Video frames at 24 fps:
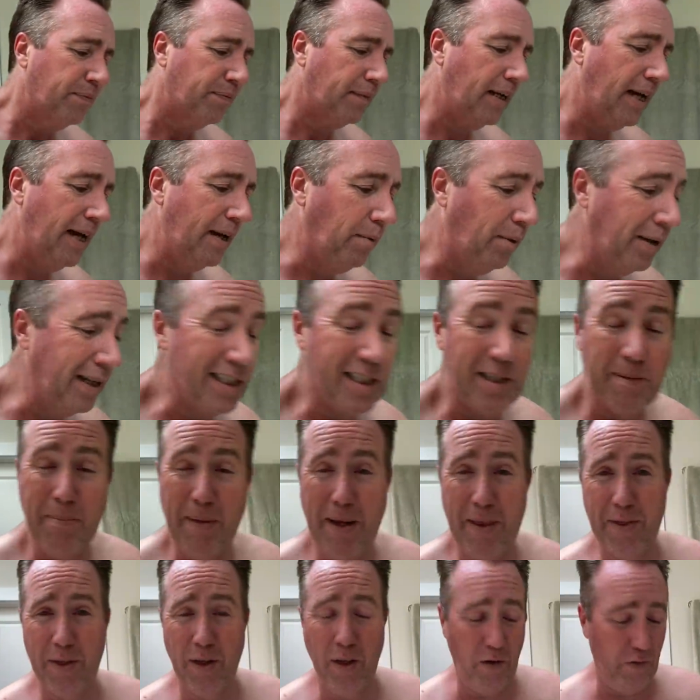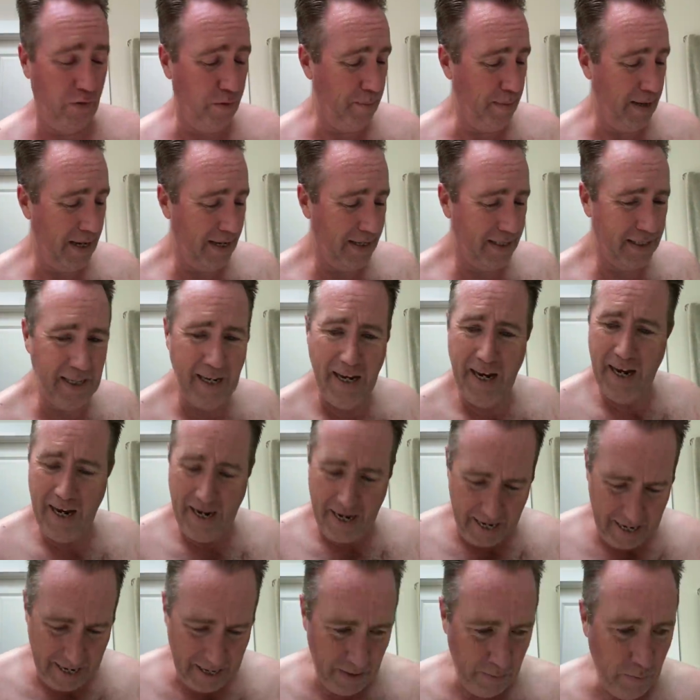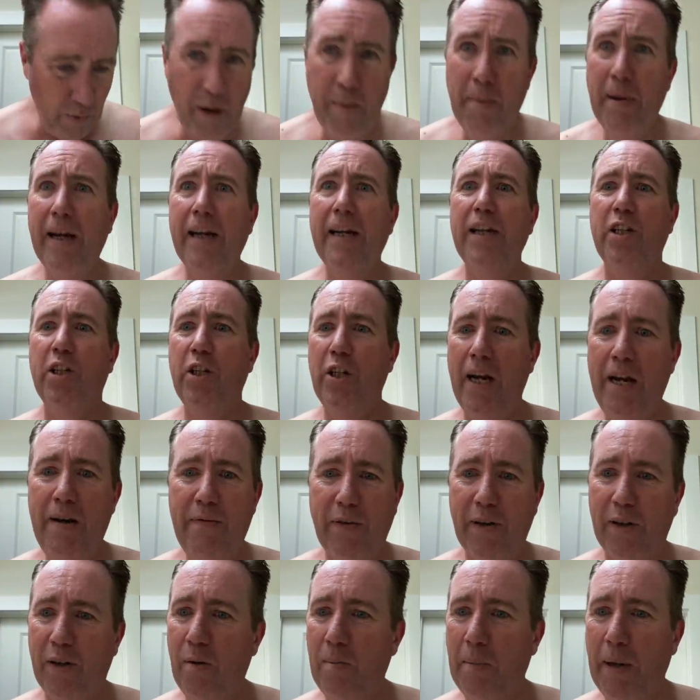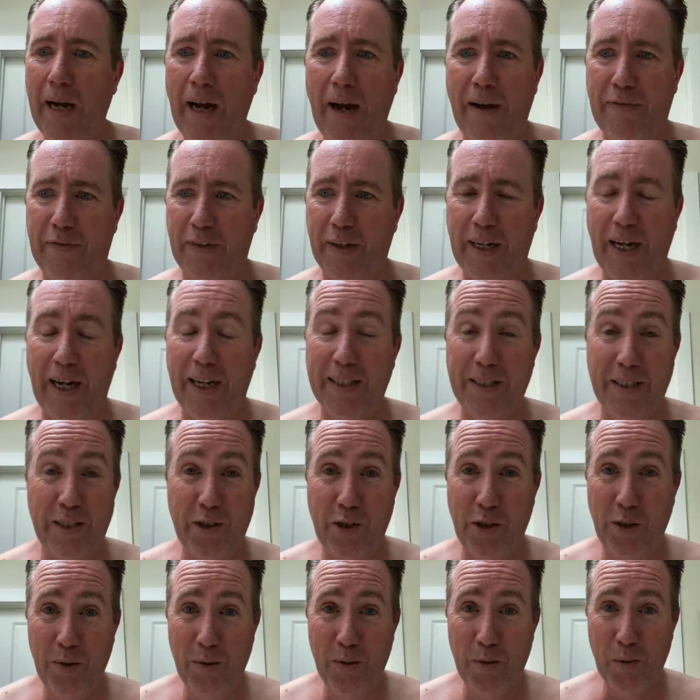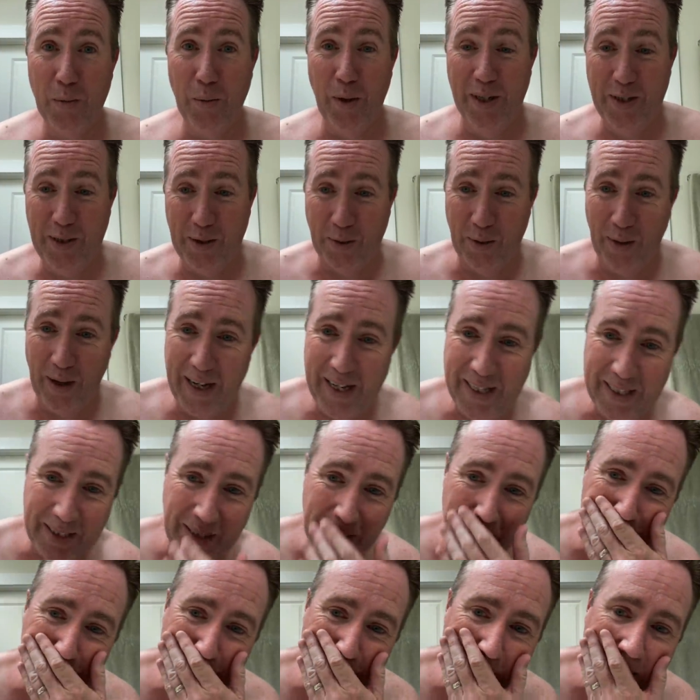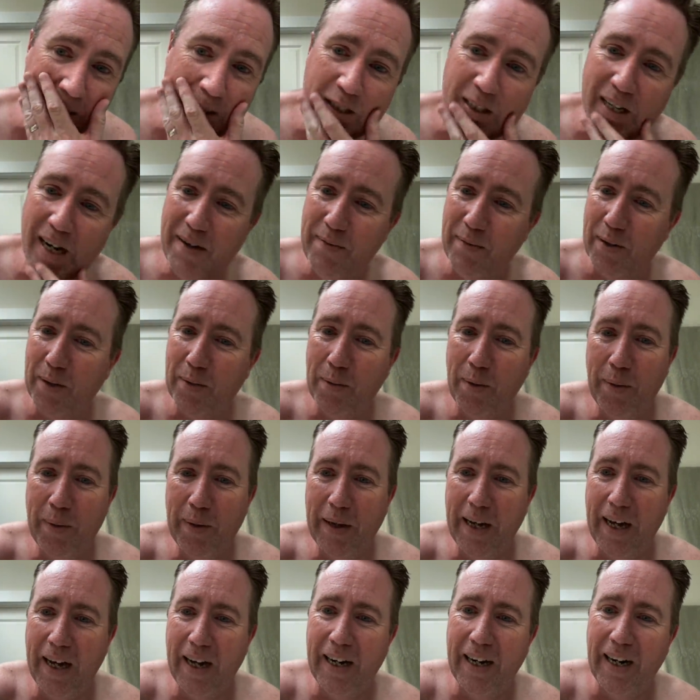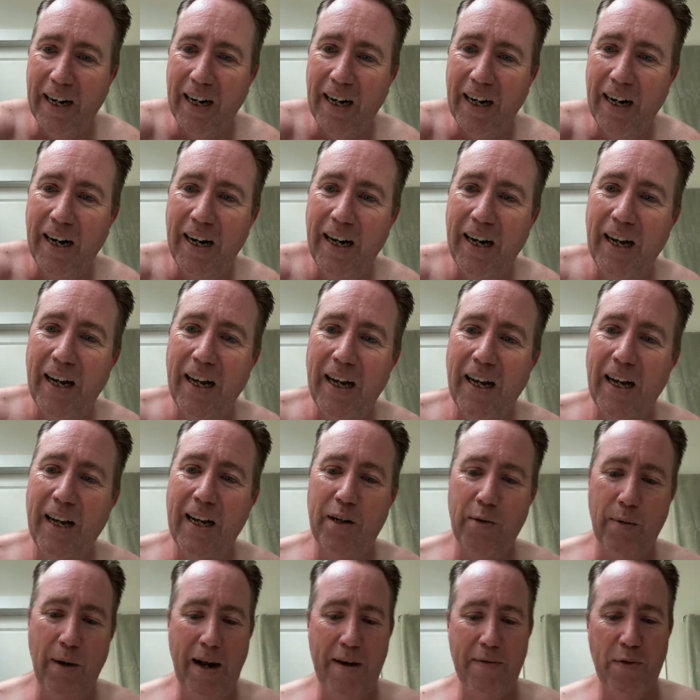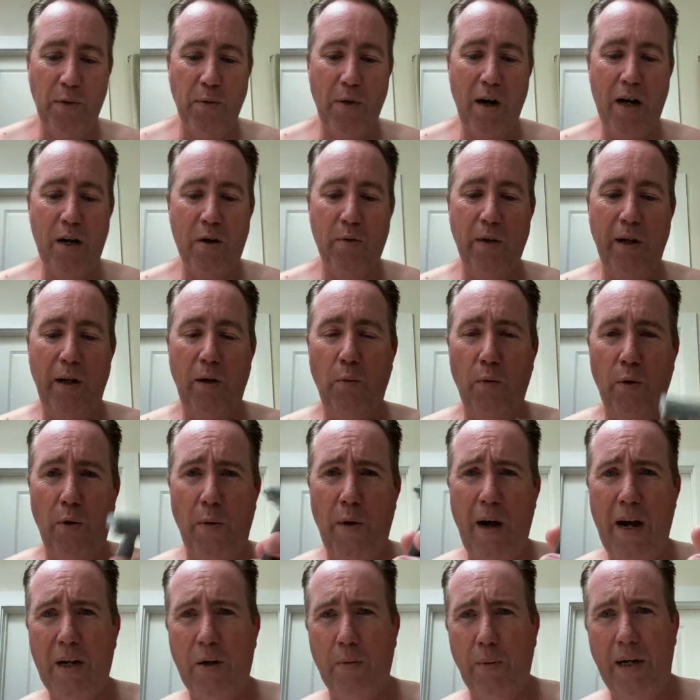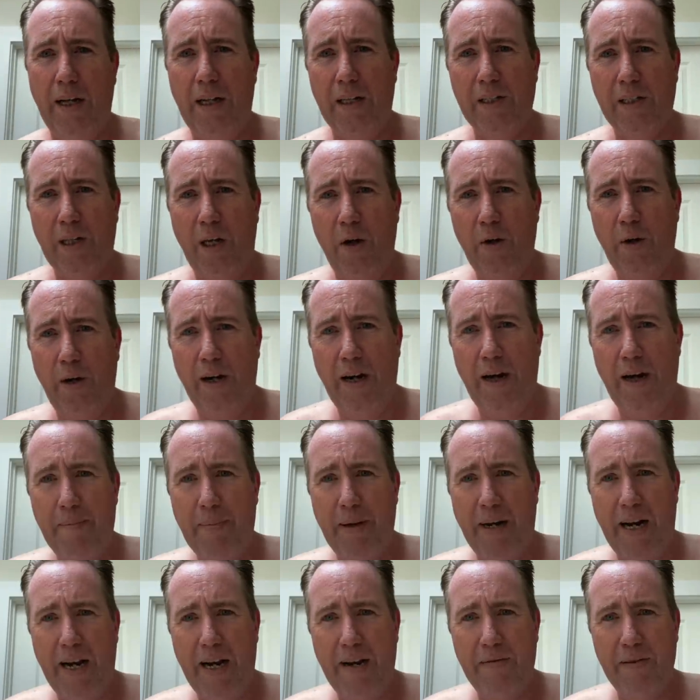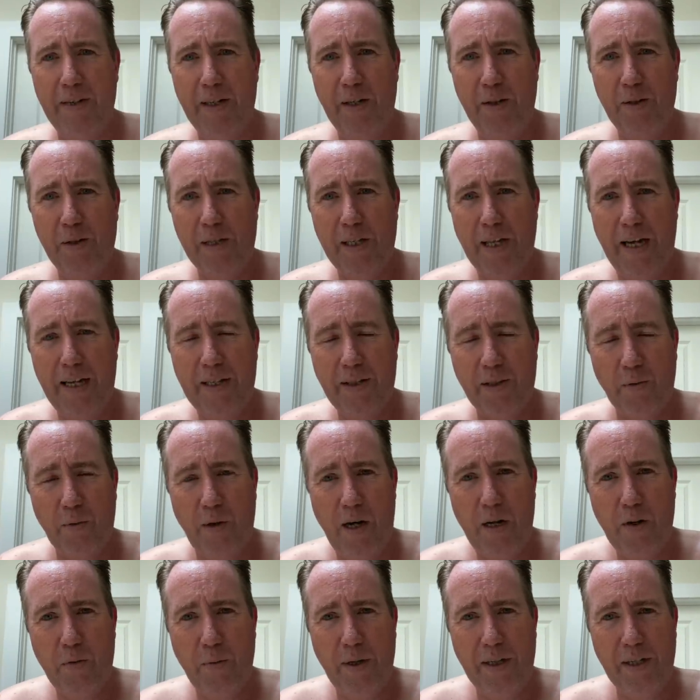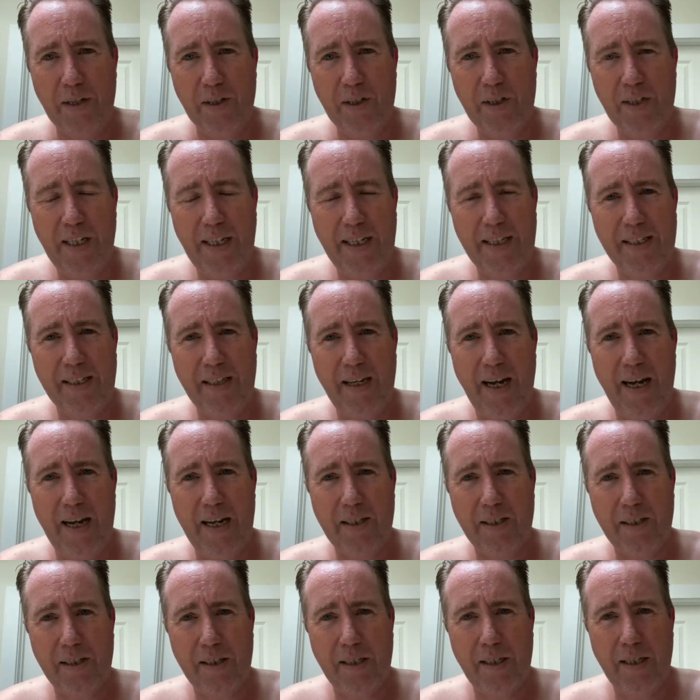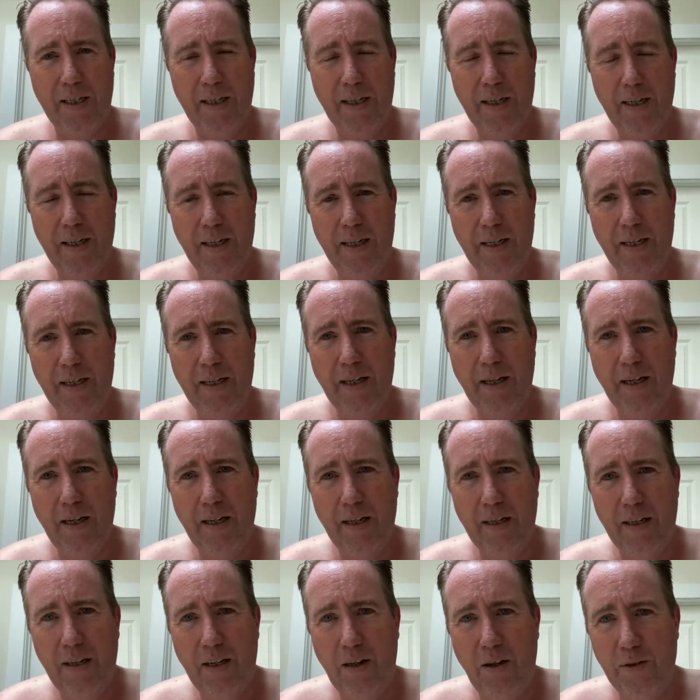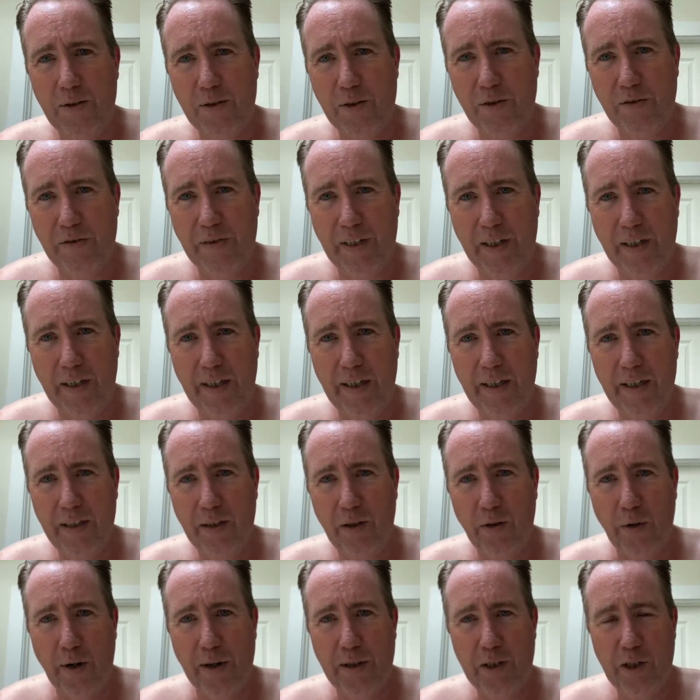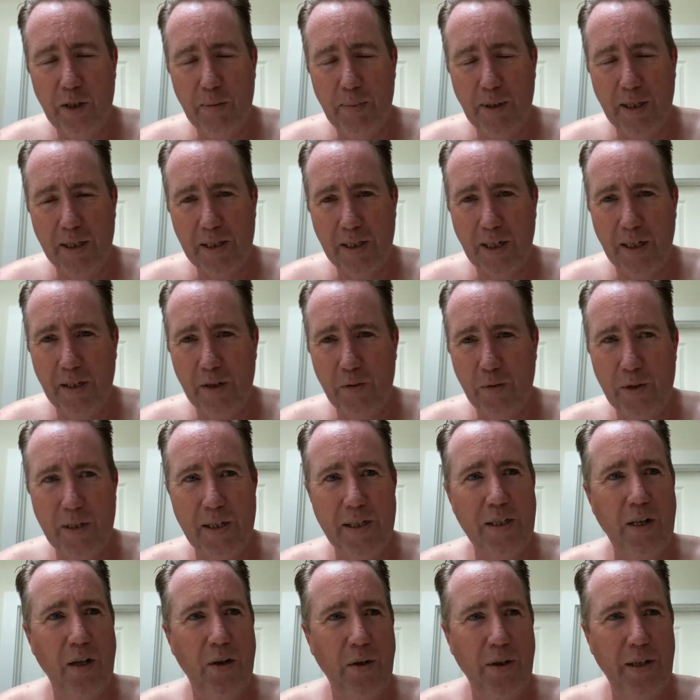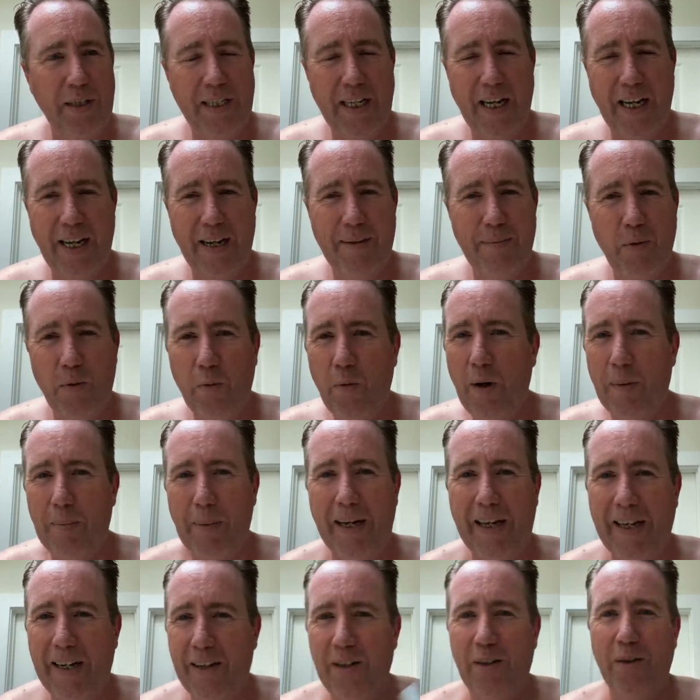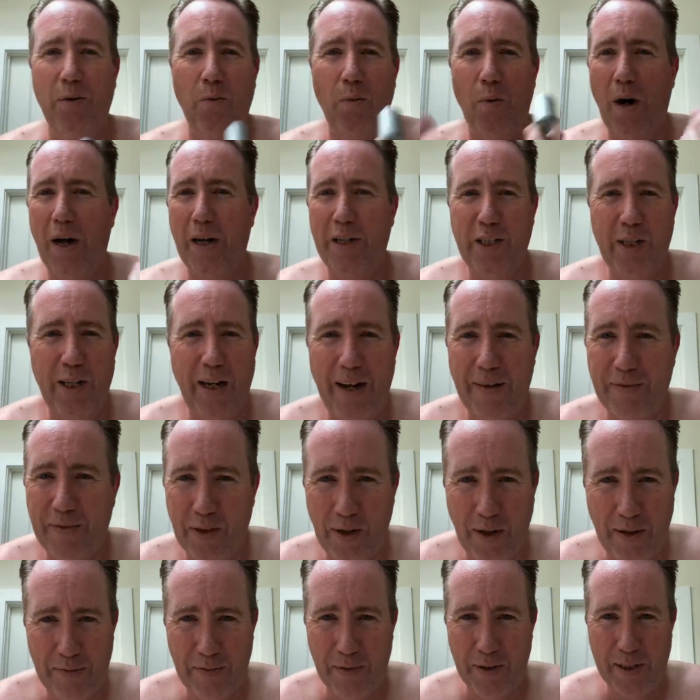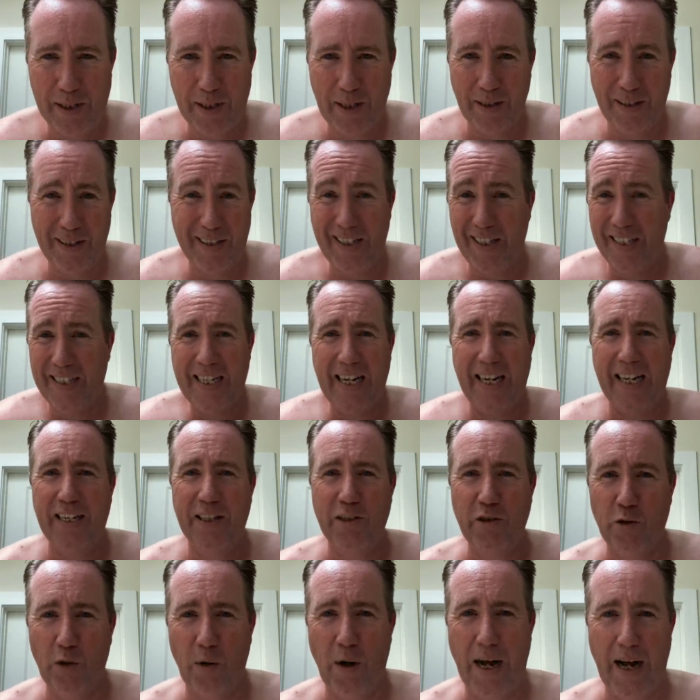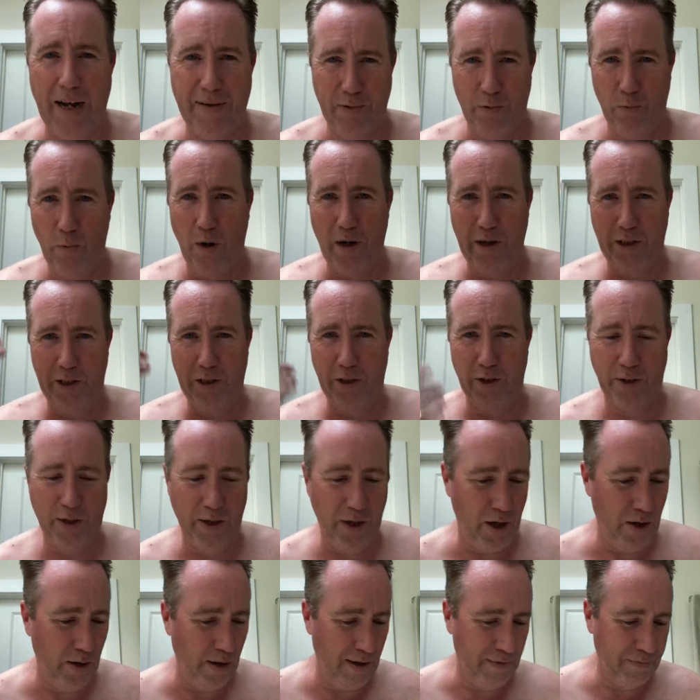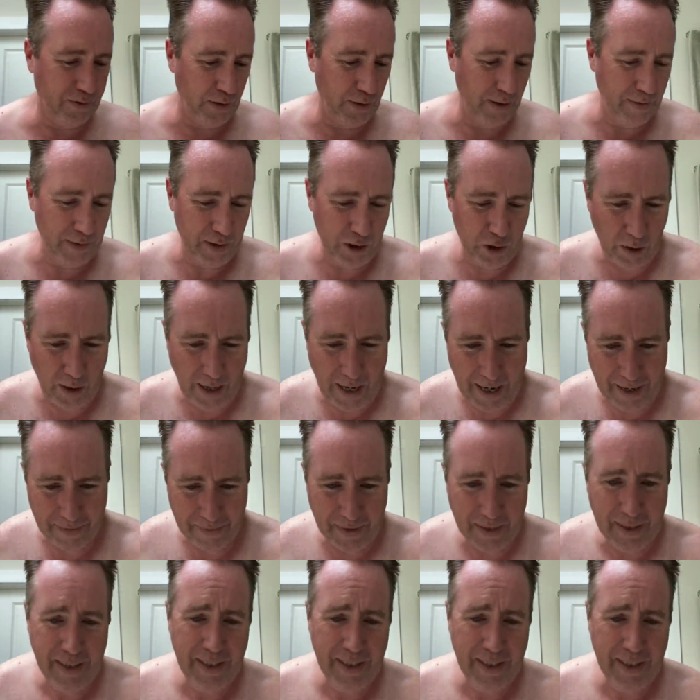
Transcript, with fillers: And we'll get some menthol from that. And what am I going to shave with? Oh my, I forgot to choose which razor I was going to shave with. What do we got here? Do we have the Rockwell? The Rockwell's loaded and I haven't used that. The Rockwell 6S, uh, also very grungy because I use this all the time. And what am I going to do? Wash it after every single... It's like taking a drive and washing your car after every drive.